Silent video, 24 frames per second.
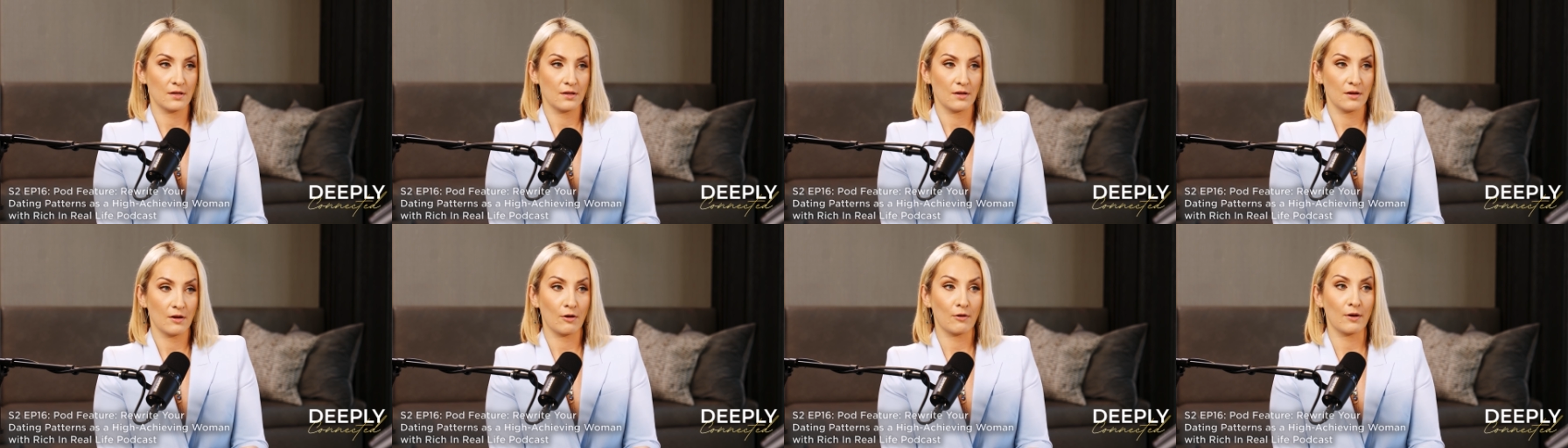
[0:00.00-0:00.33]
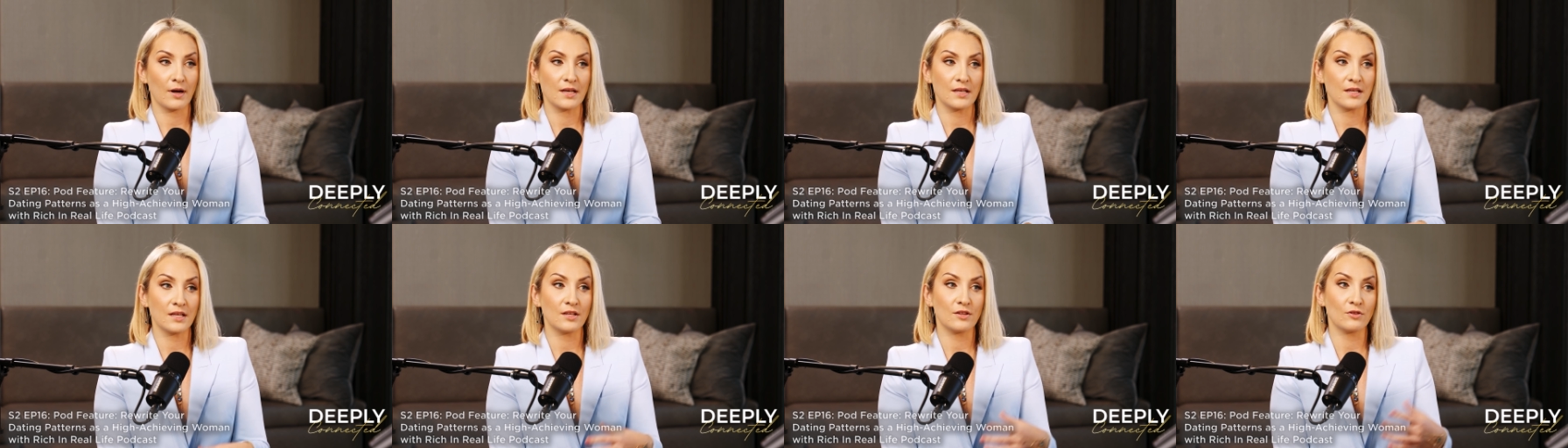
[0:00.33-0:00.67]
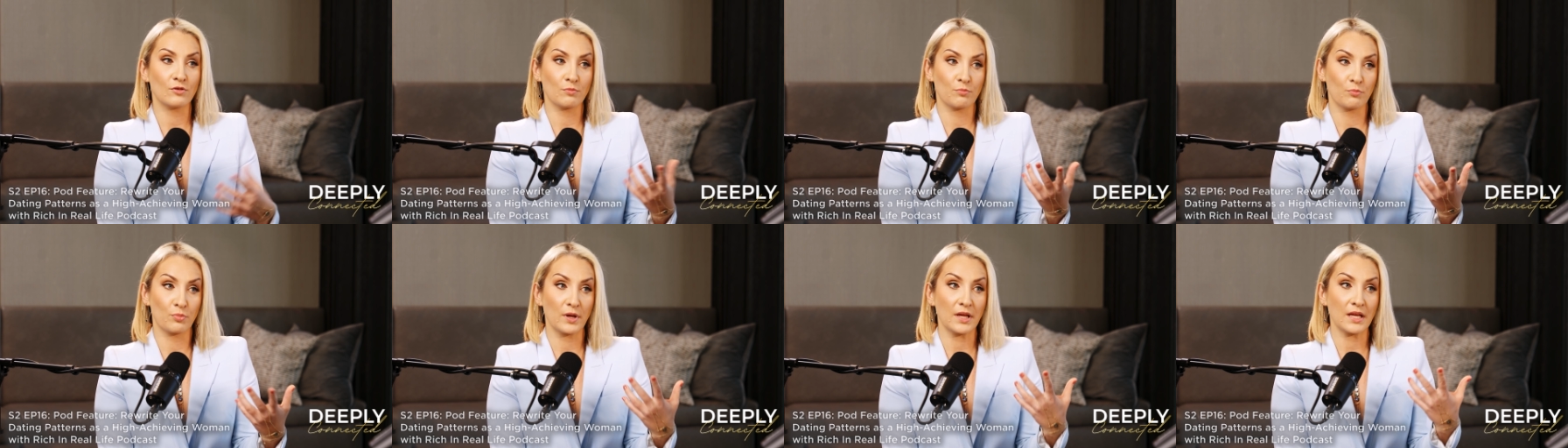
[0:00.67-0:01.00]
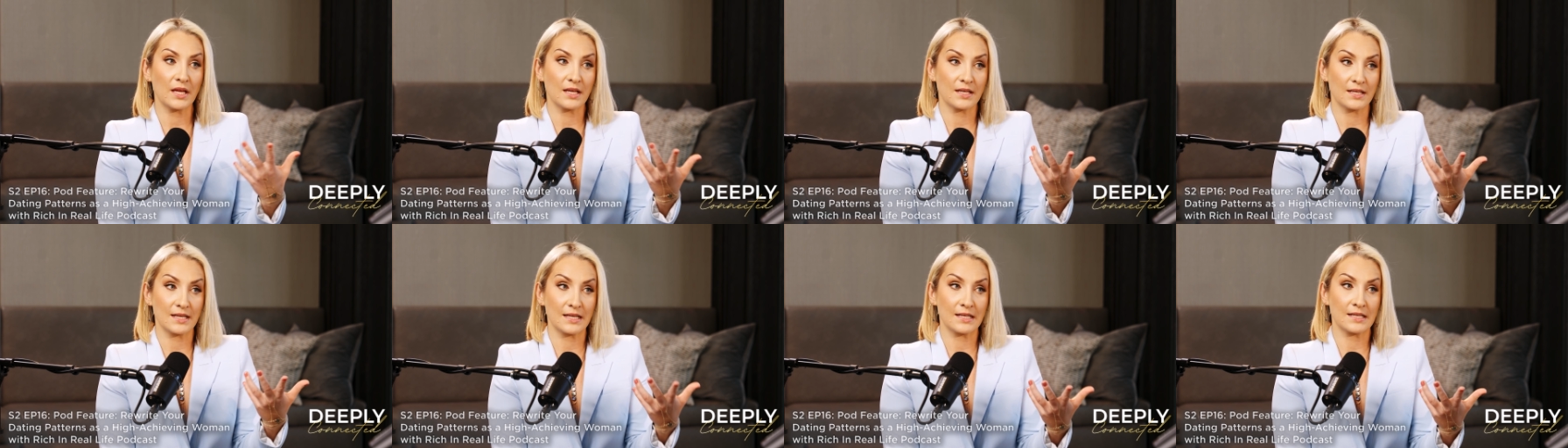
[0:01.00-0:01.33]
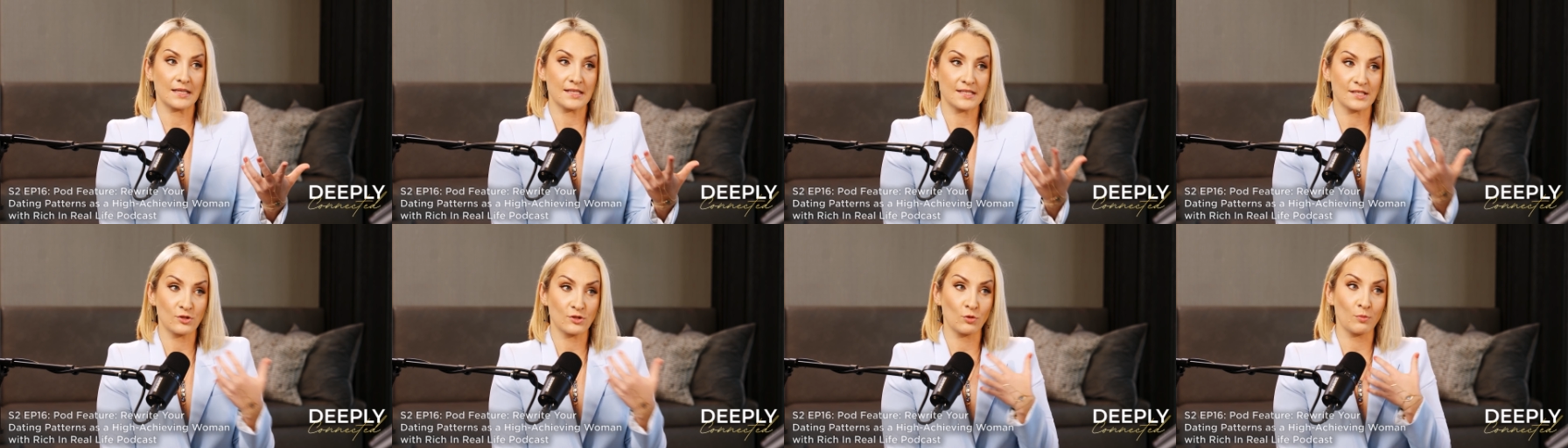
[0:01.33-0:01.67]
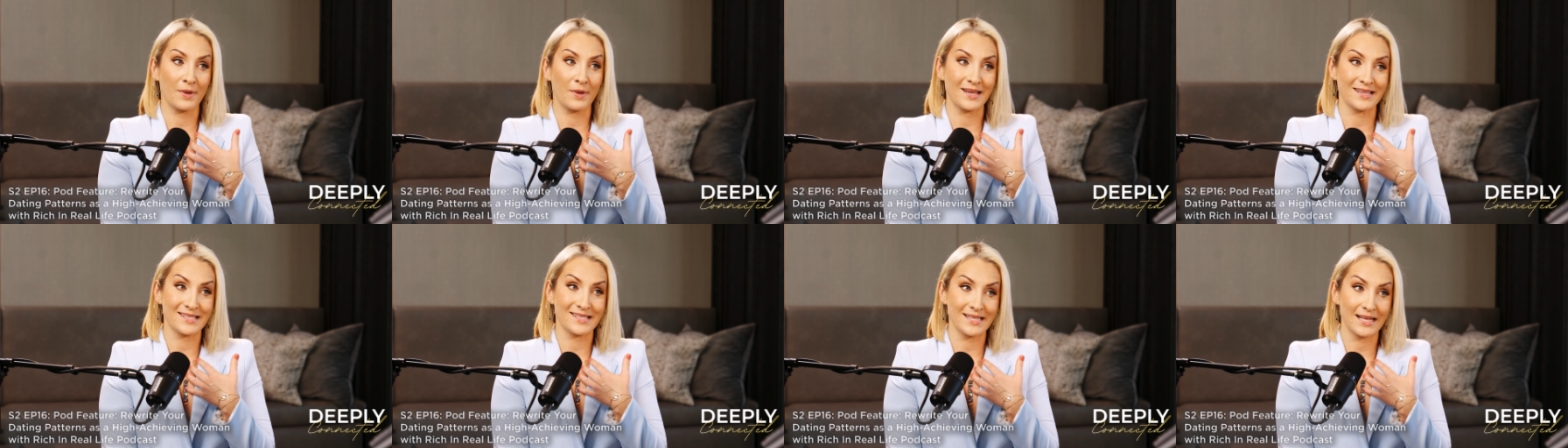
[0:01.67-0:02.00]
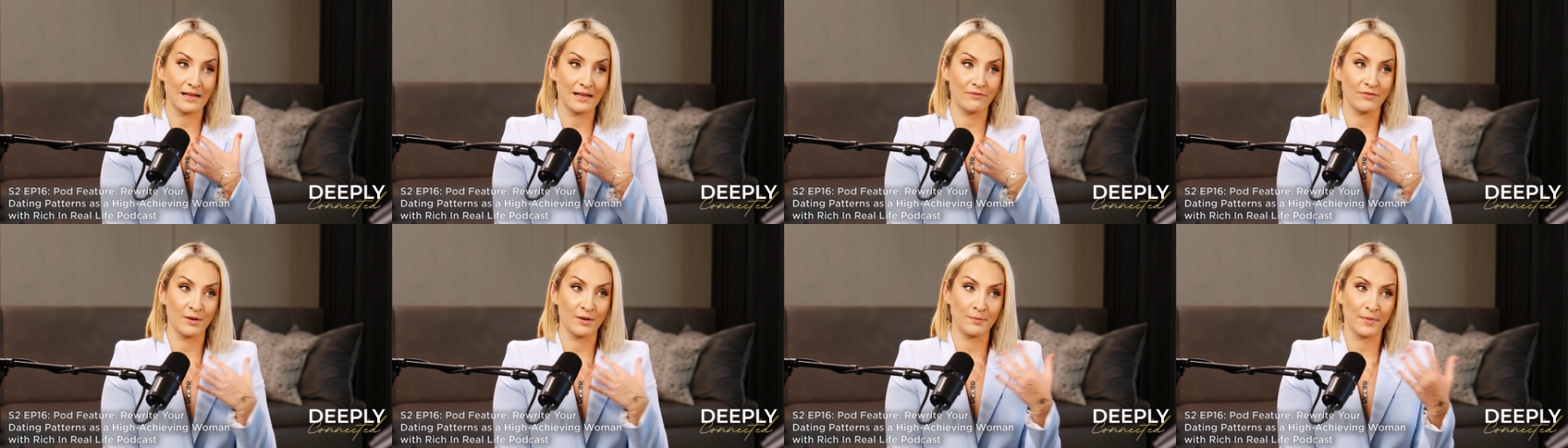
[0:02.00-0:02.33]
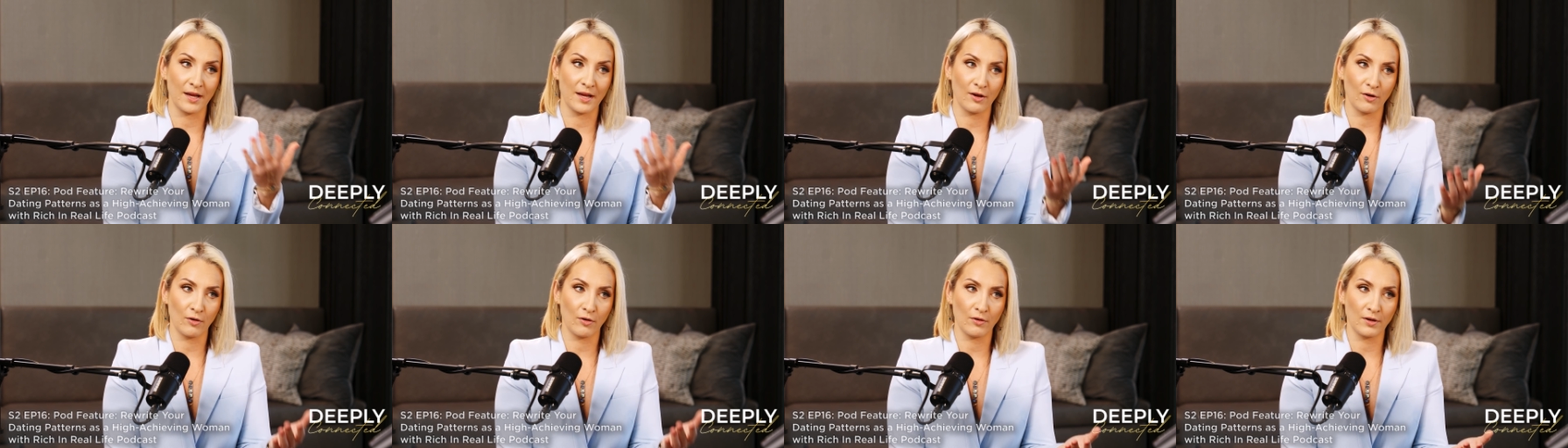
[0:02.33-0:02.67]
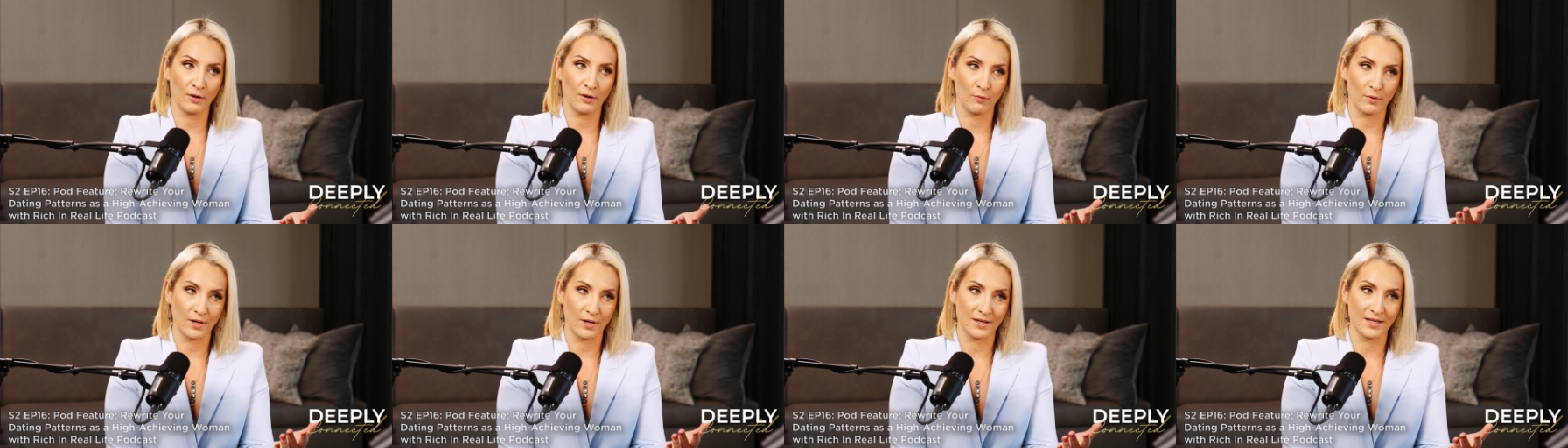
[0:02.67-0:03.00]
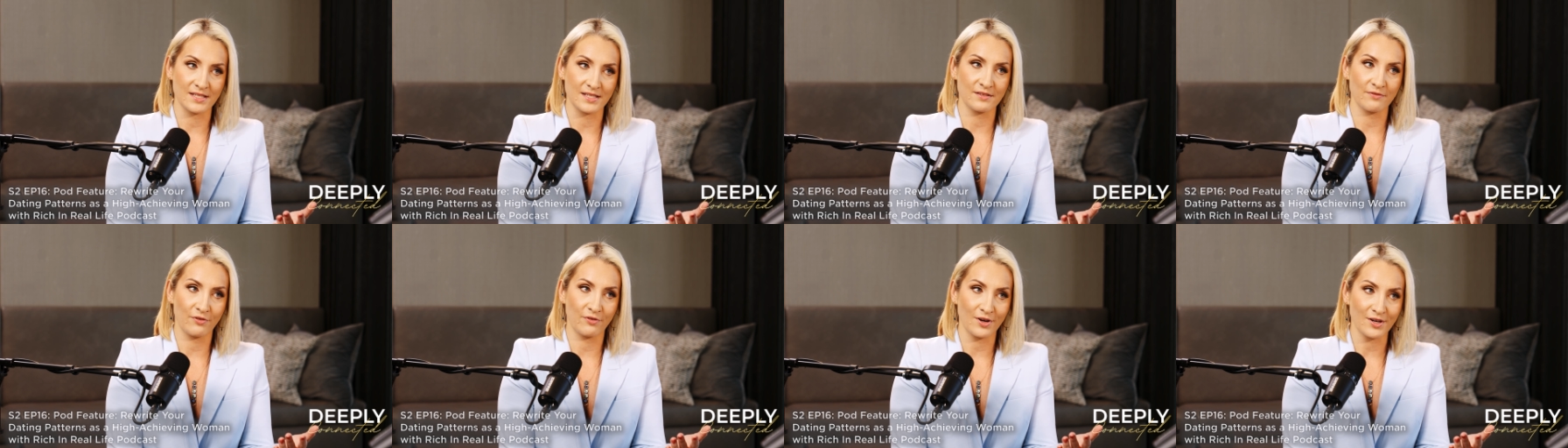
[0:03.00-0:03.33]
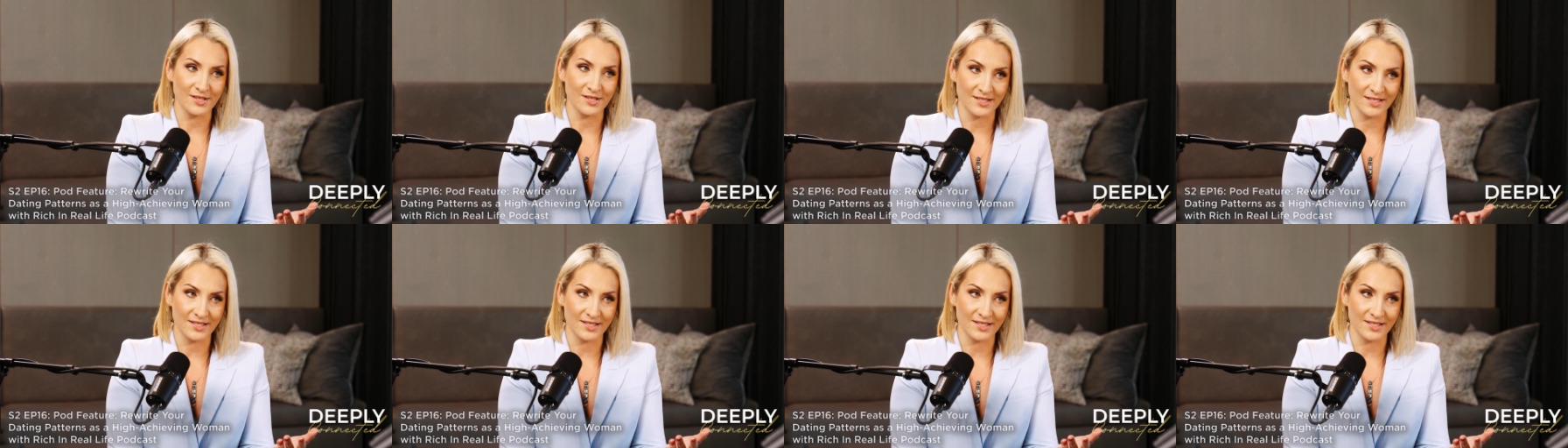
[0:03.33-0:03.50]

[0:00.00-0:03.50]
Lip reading: or I need to bring it at least to myself and my own awareness first